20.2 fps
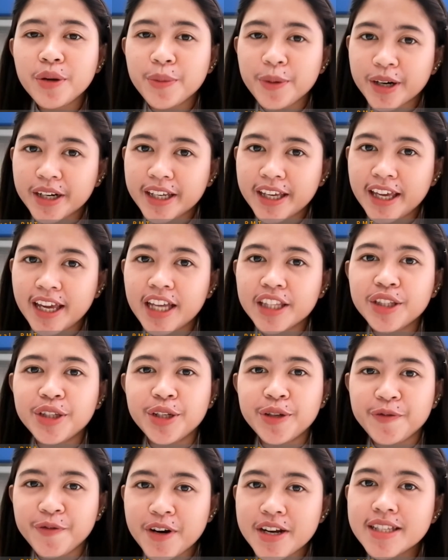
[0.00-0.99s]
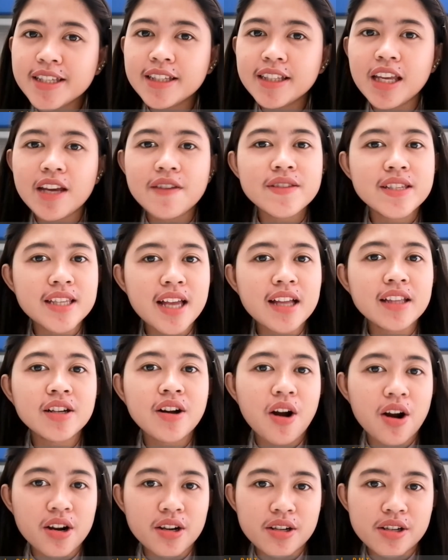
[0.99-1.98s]
working at University of San
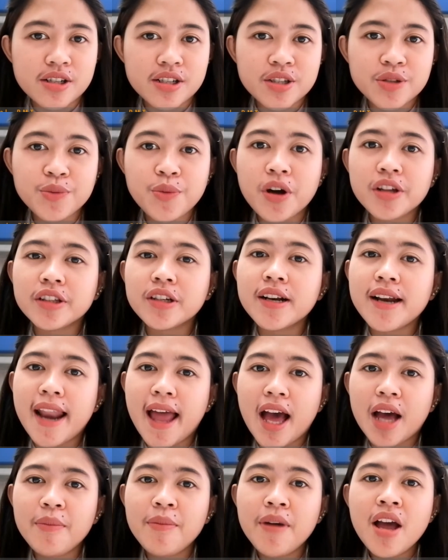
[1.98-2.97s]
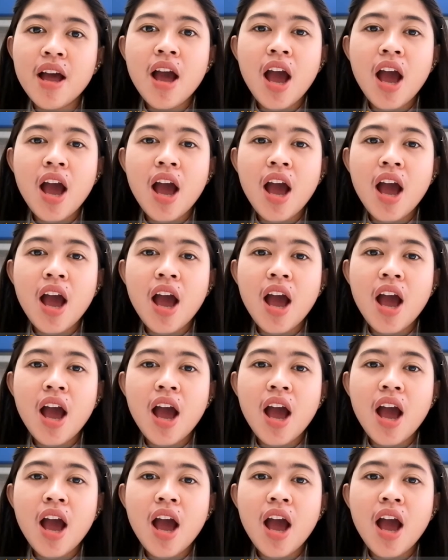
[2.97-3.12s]
Carlos Water Lab